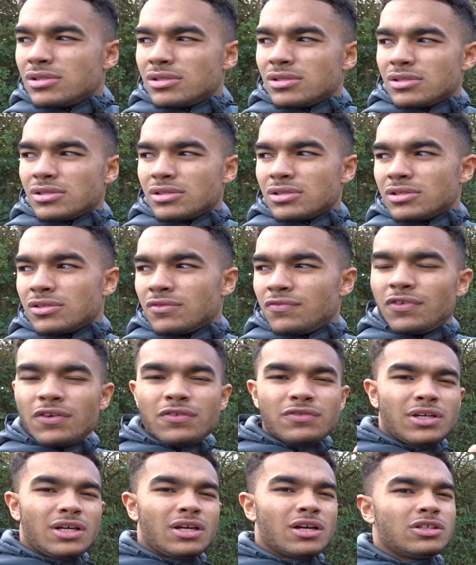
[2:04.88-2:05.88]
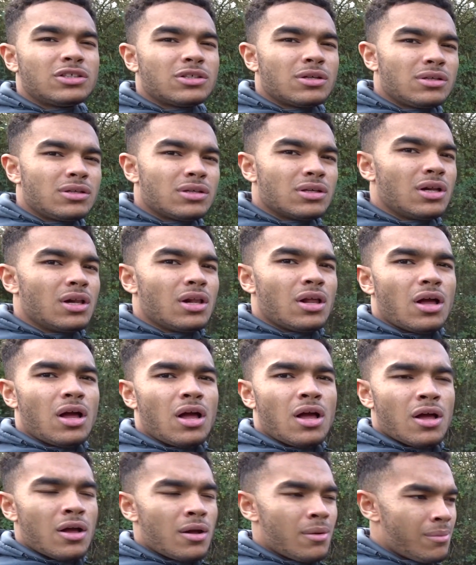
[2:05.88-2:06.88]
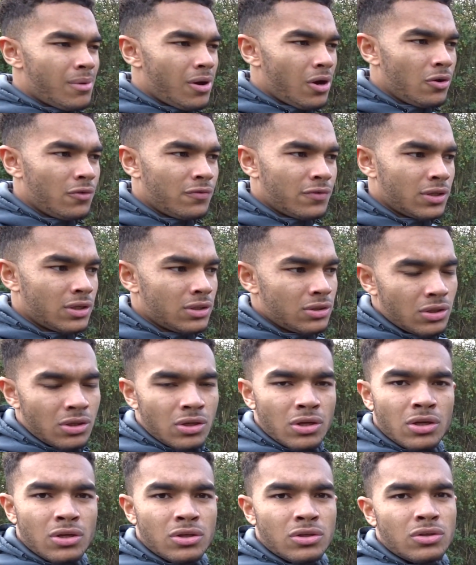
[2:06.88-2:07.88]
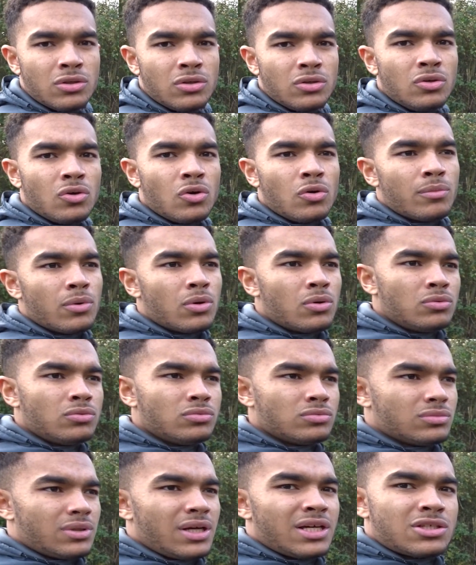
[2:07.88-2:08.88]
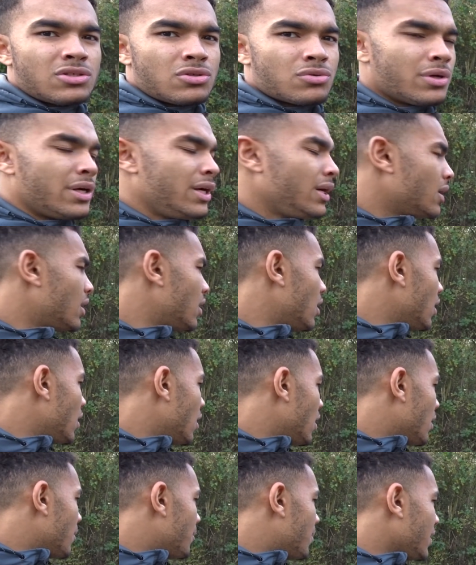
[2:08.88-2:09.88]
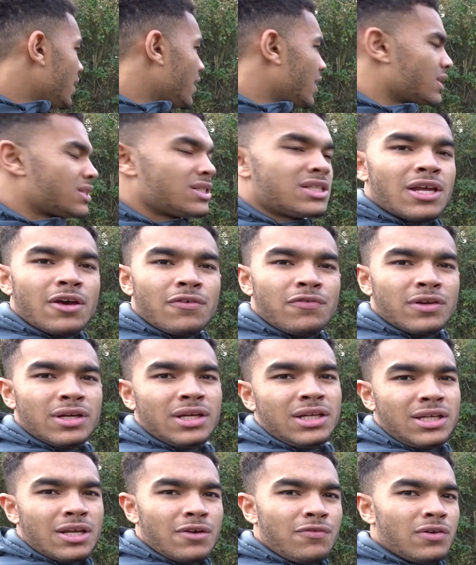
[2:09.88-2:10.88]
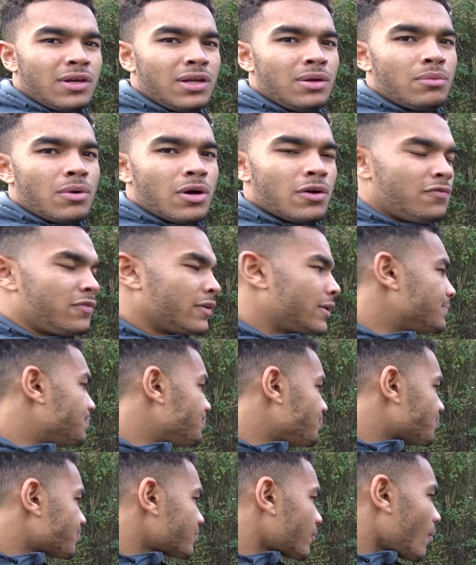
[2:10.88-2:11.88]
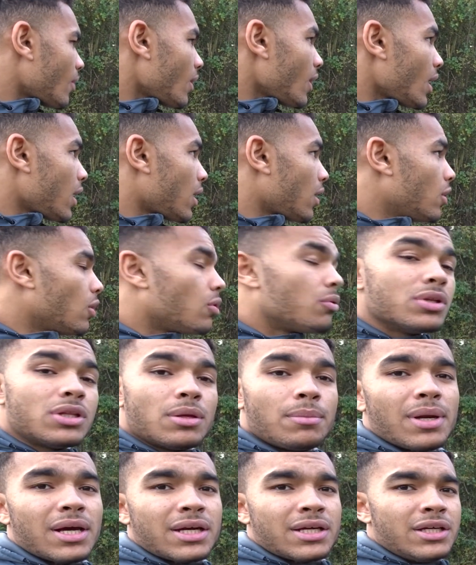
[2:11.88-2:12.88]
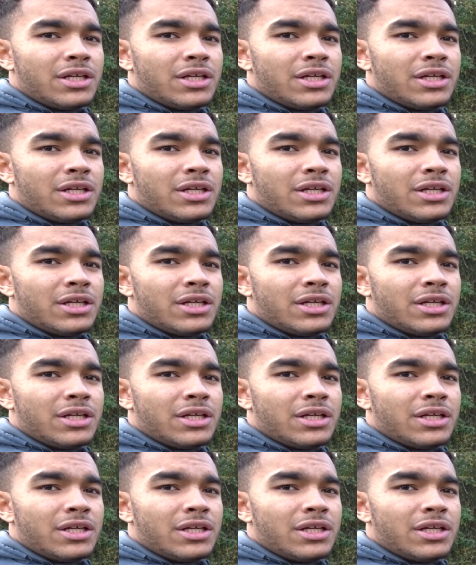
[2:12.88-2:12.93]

1,500 over the normal S3. But yes, definitely worth it. Along with the black